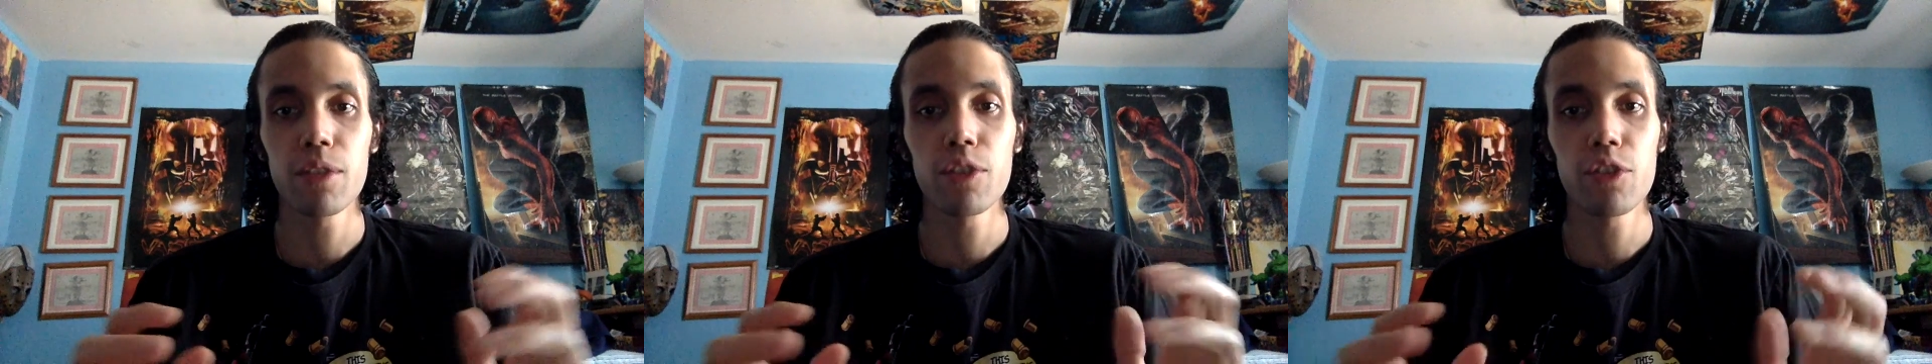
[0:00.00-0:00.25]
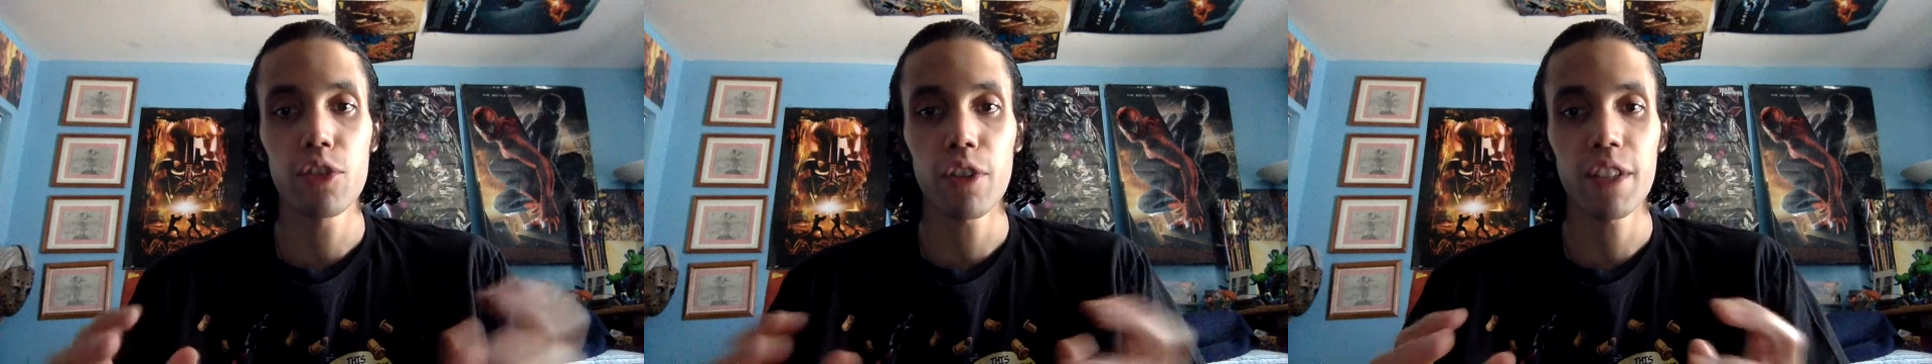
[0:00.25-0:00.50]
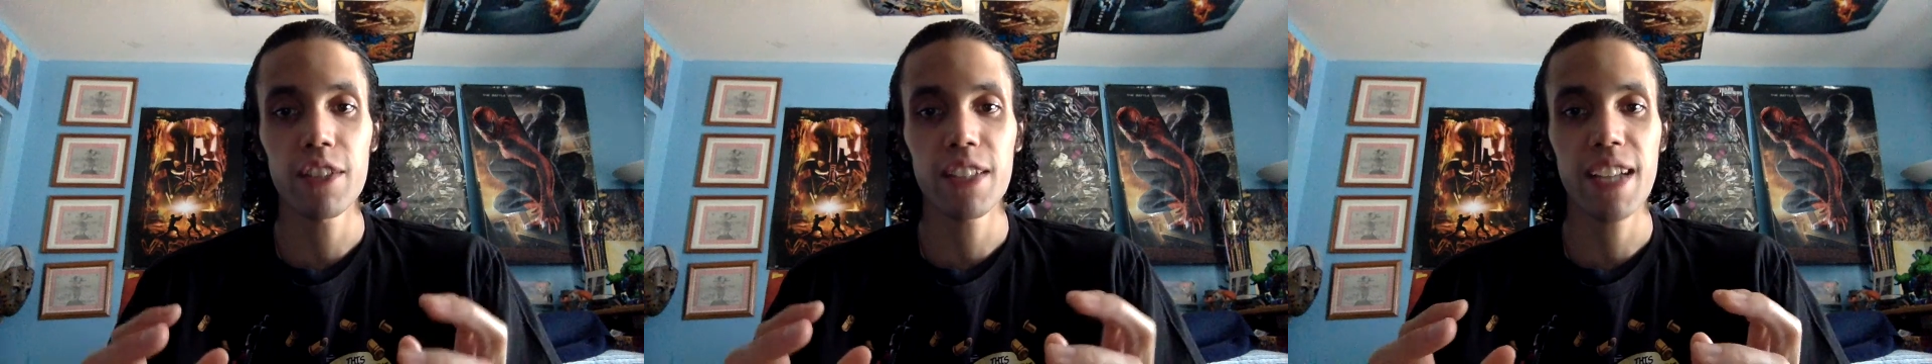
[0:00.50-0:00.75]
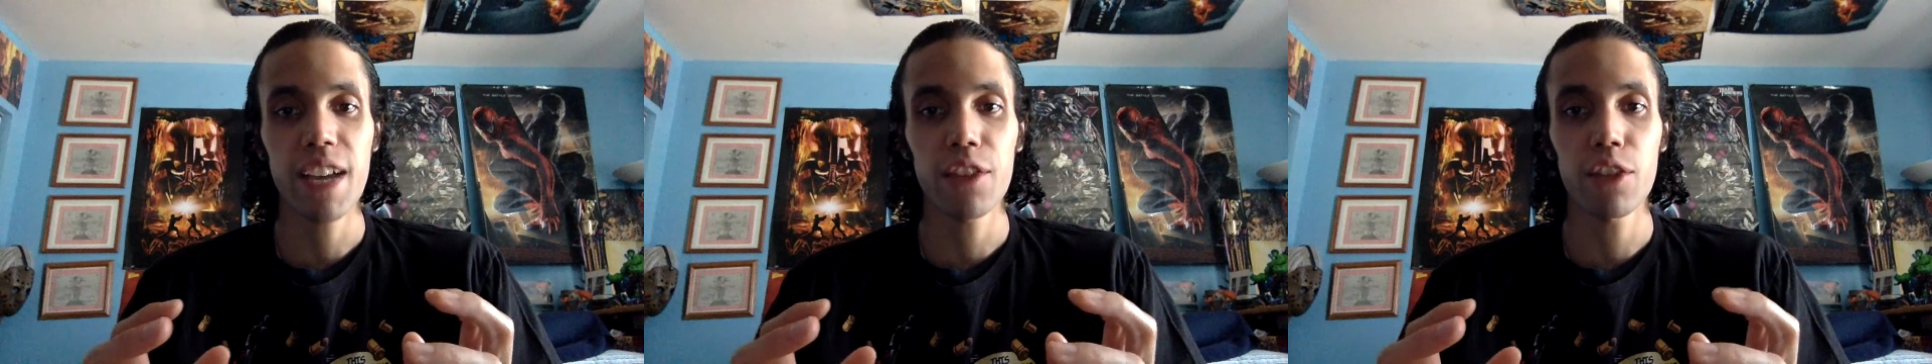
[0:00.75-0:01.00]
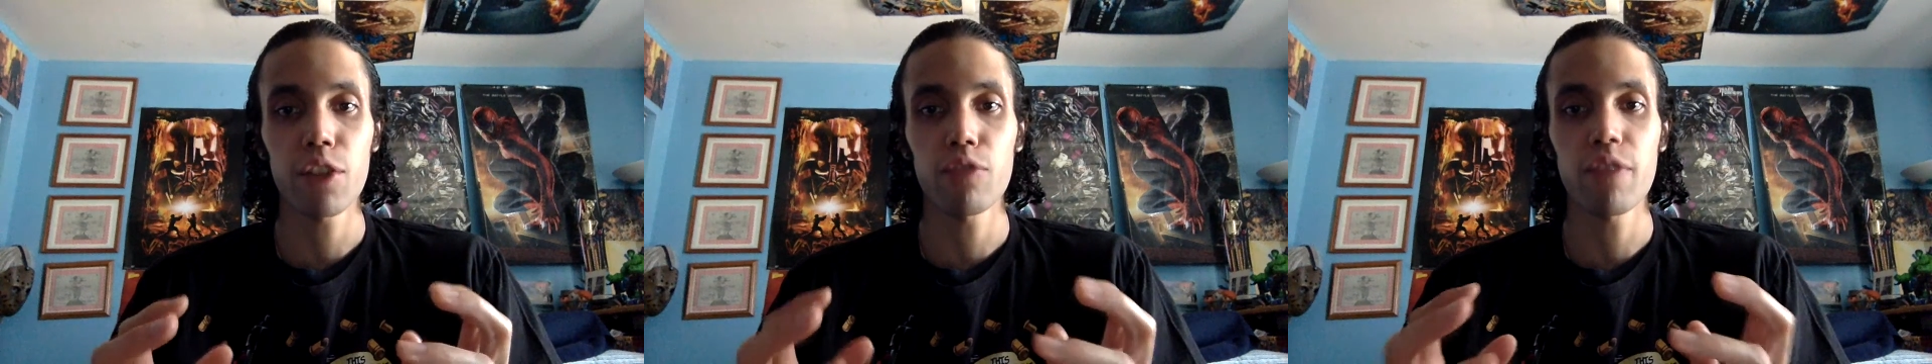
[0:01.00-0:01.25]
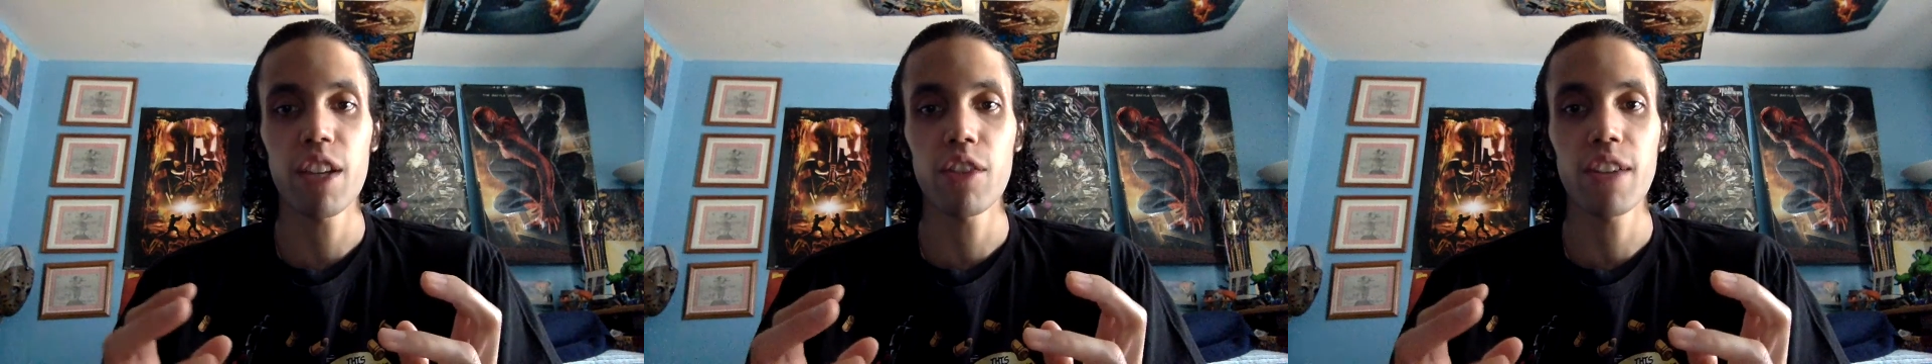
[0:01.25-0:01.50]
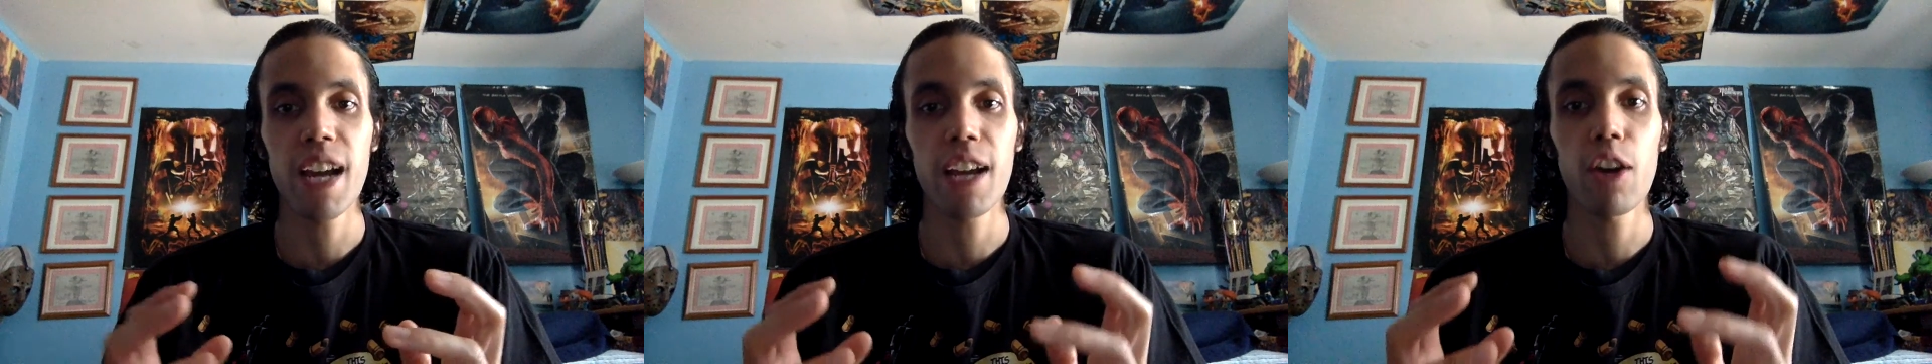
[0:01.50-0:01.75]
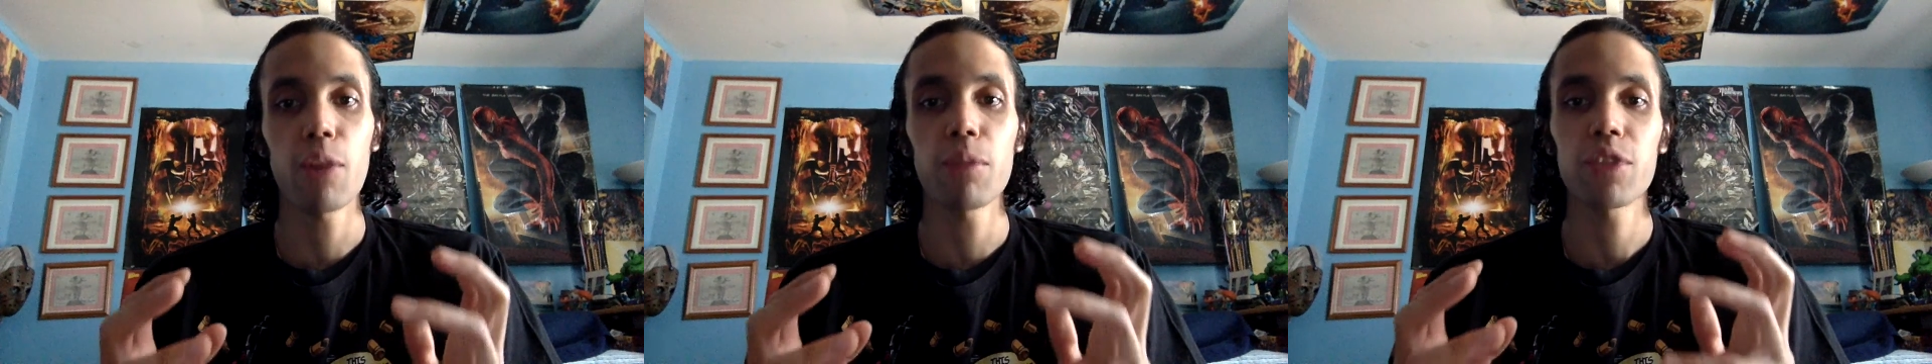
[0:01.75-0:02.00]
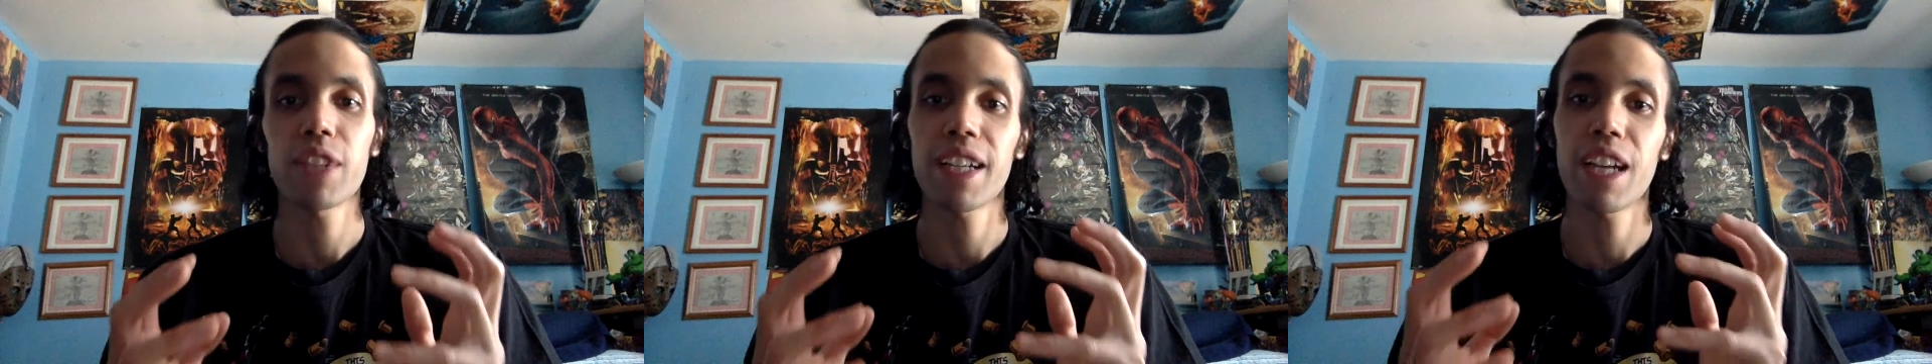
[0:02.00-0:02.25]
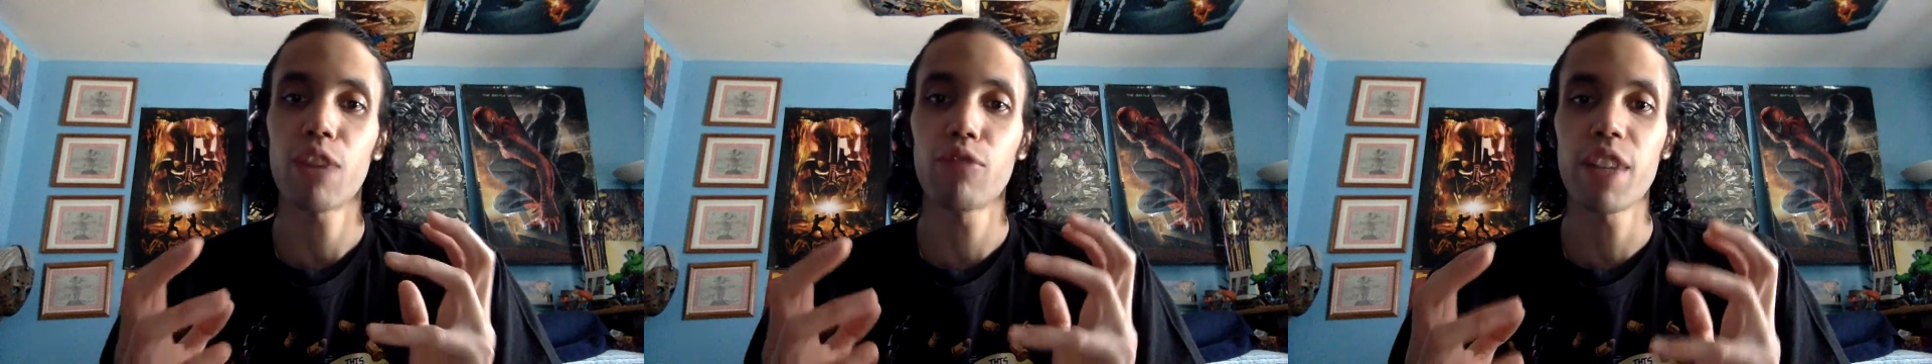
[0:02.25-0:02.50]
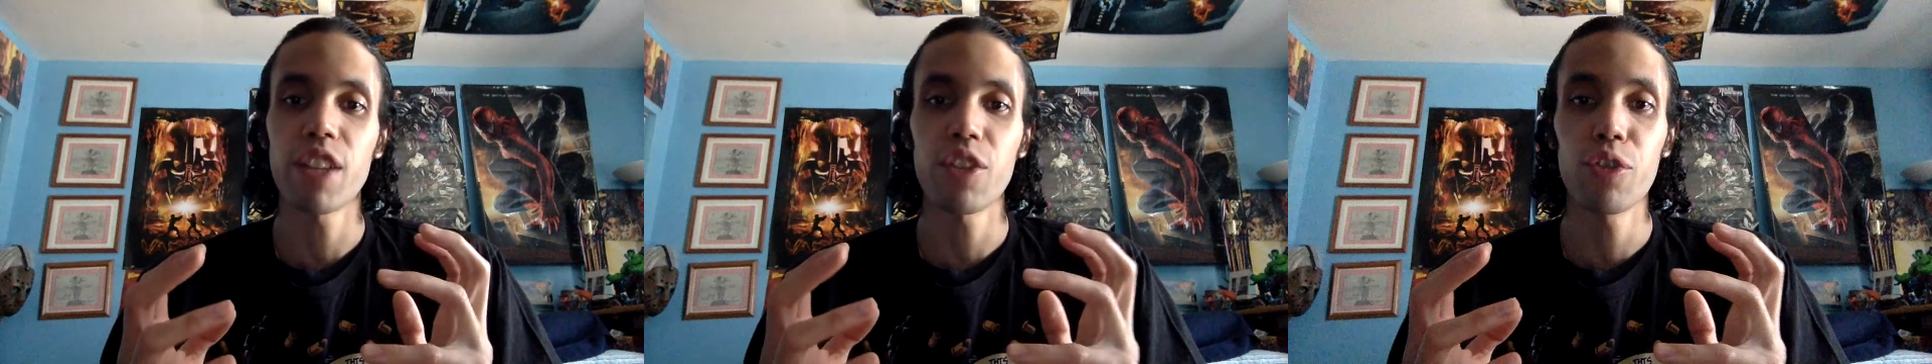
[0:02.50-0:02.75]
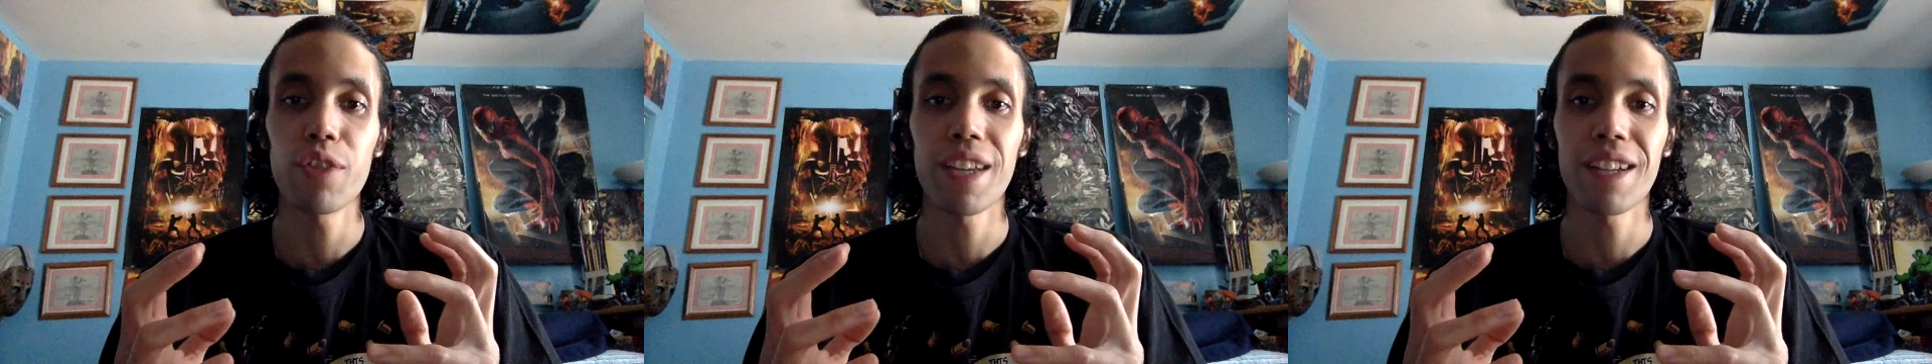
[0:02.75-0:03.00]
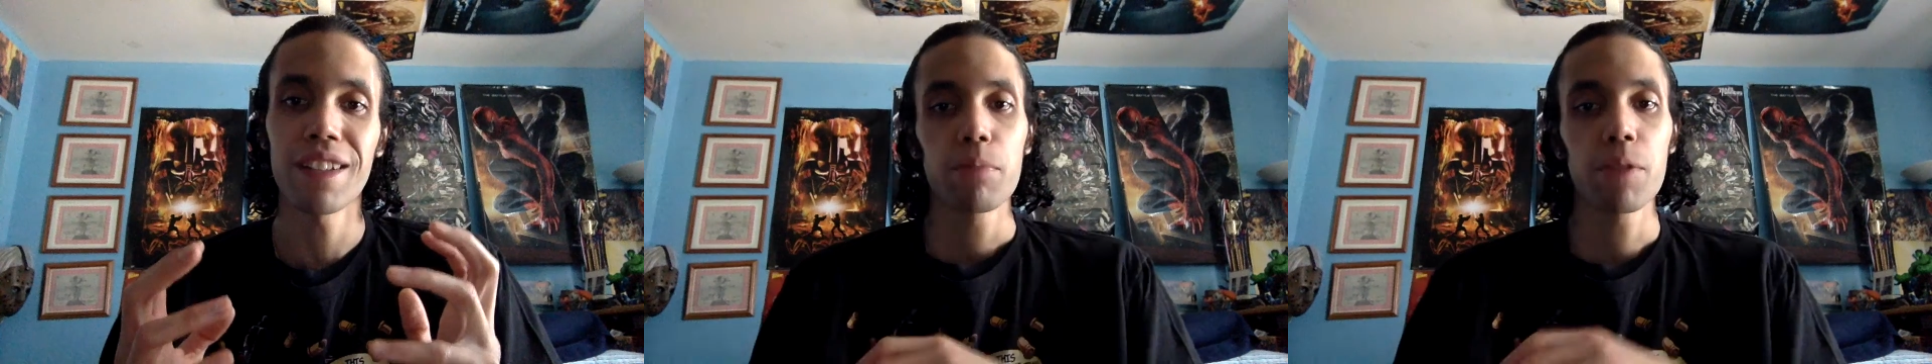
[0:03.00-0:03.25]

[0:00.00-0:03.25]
join together, reunite, almost like a reunion.